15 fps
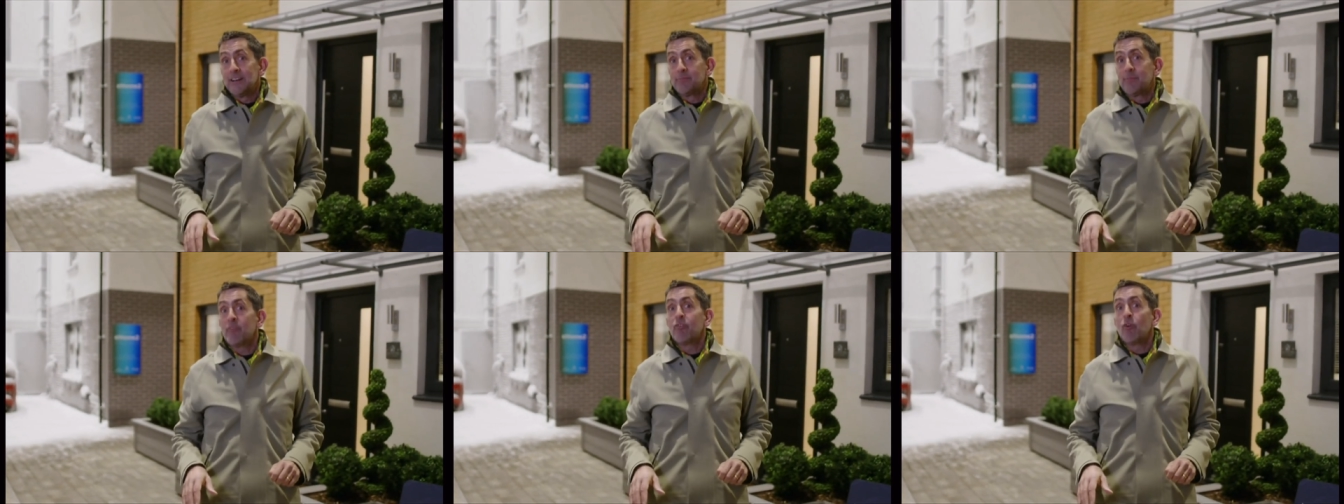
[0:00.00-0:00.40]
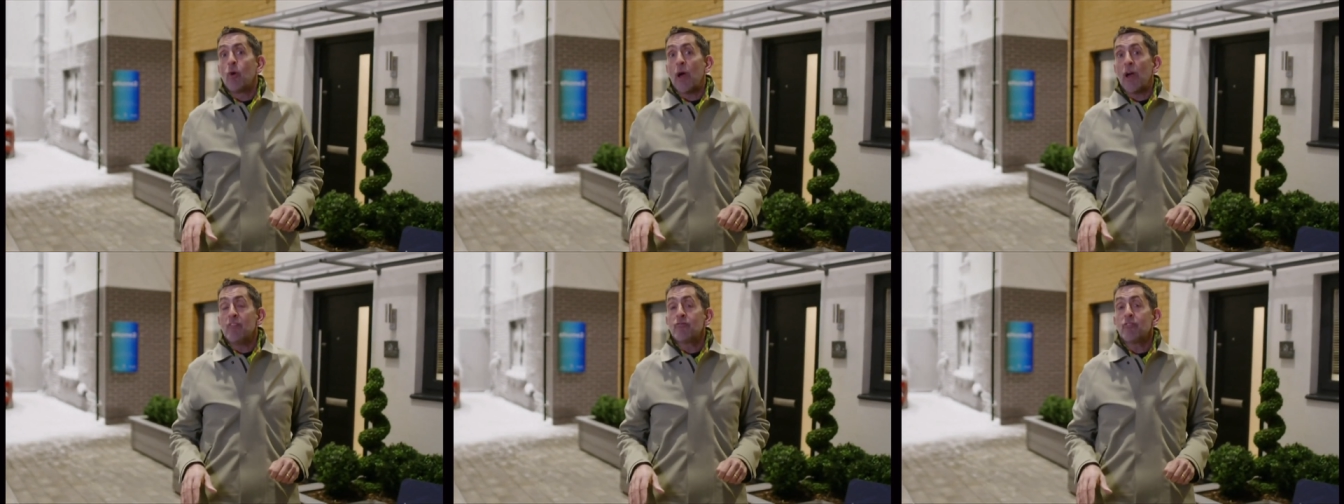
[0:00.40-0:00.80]

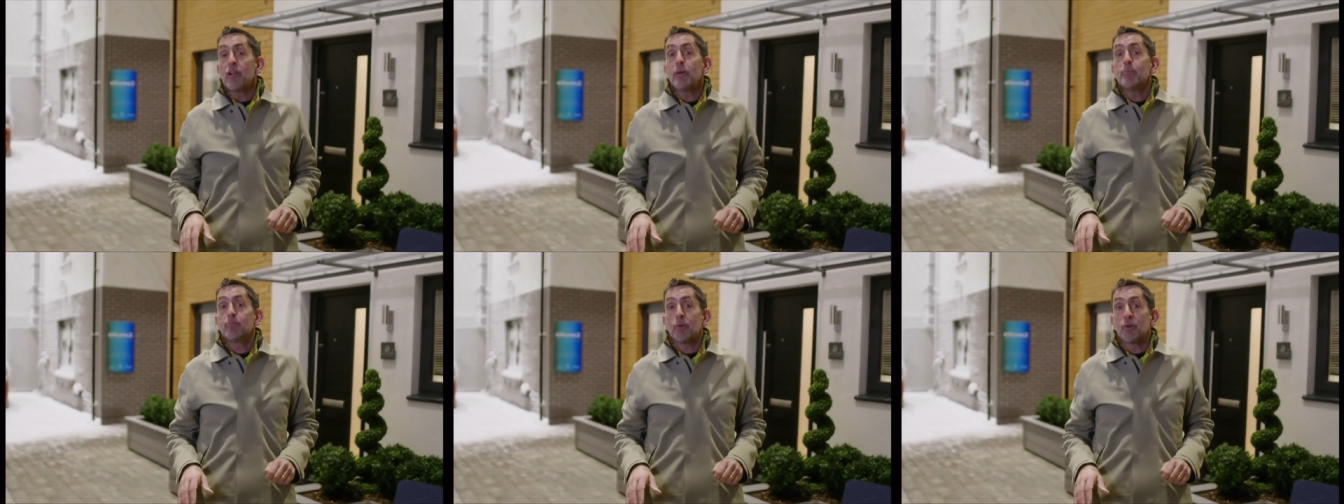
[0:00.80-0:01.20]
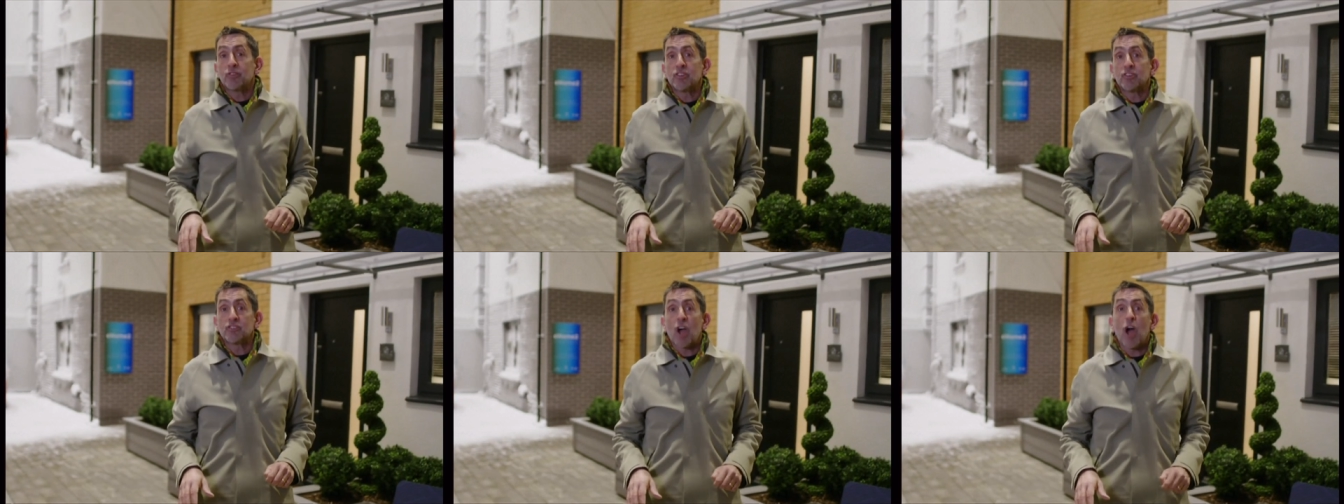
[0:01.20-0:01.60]
before every
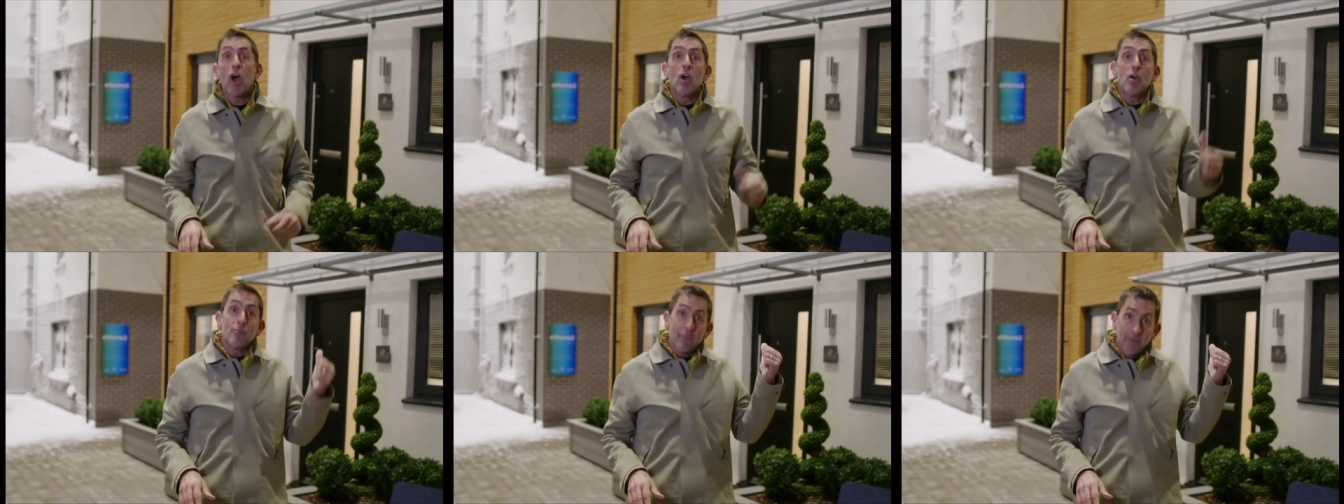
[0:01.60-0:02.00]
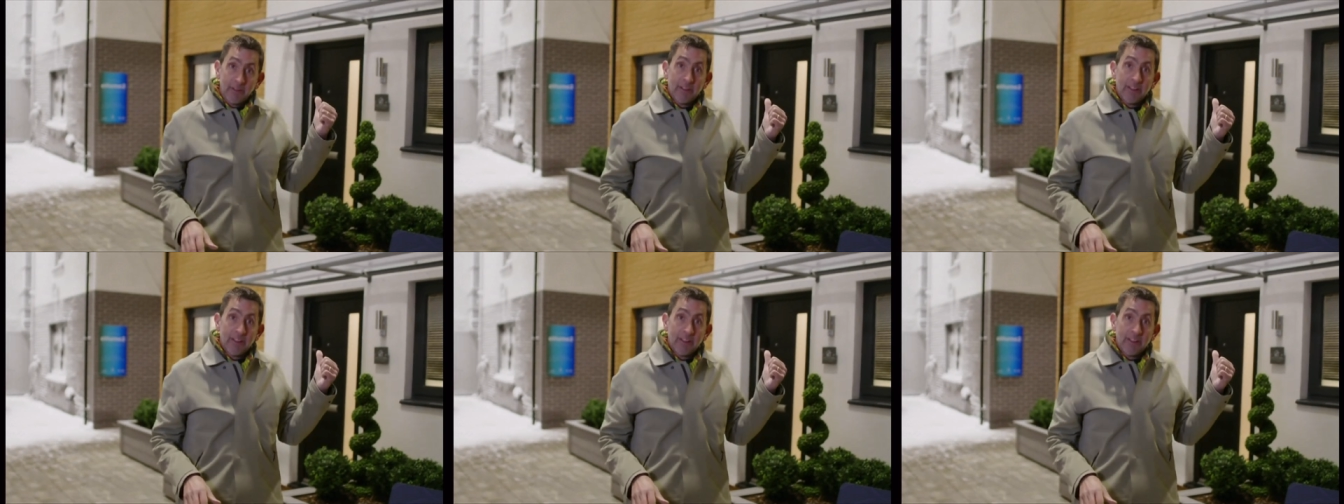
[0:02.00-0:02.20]
British home